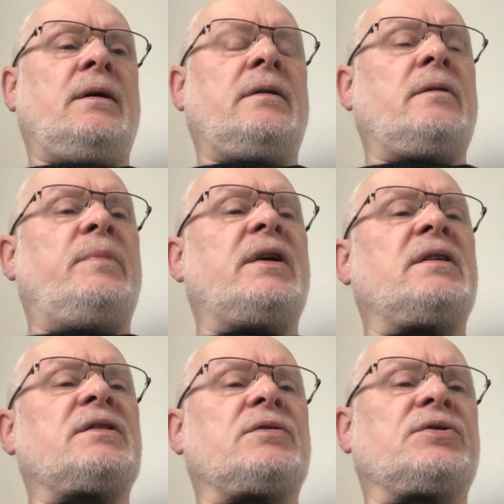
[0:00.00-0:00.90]
The
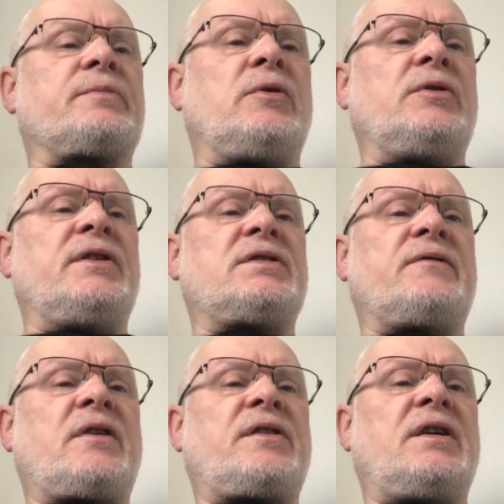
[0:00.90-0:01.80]
bigness or smallness of
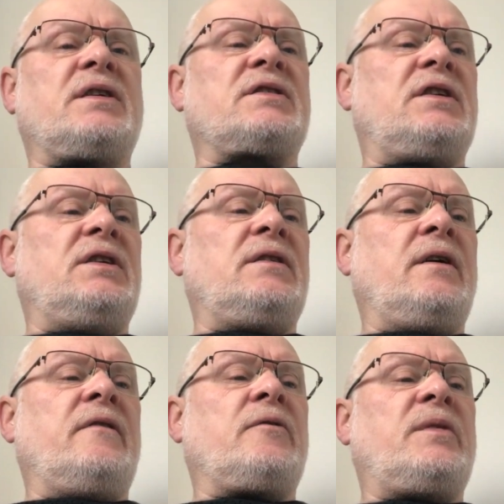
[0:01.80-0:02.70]
the thing seen
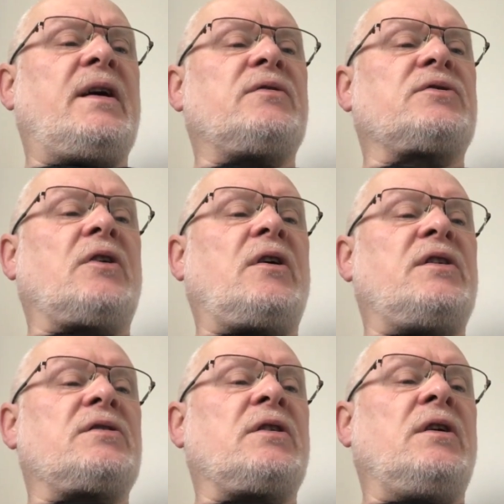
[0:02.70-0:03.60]
from the outside
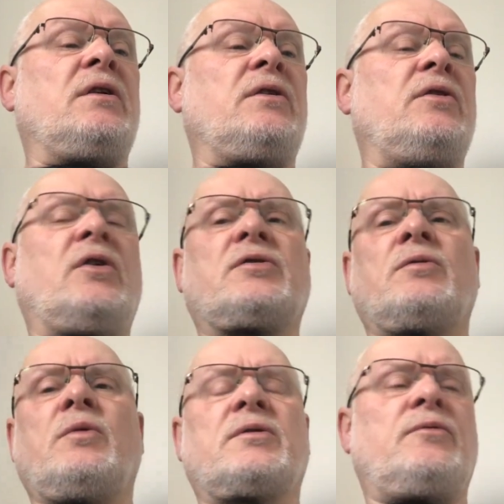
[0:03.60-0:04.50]
is not
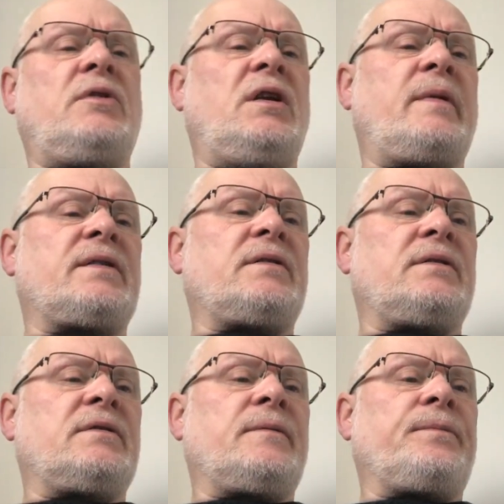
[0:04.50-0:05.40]
what really matters.